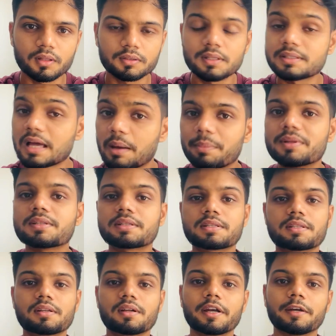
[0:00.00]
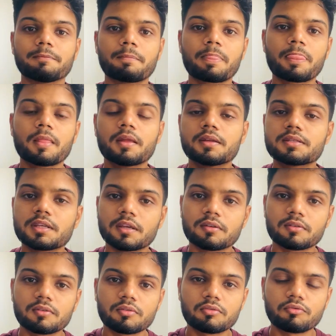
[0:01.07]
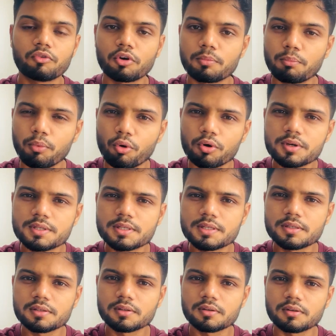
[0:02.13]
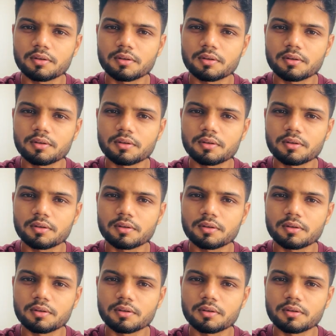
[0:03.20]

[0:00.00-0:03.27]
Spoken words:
This happens, right? See, for boards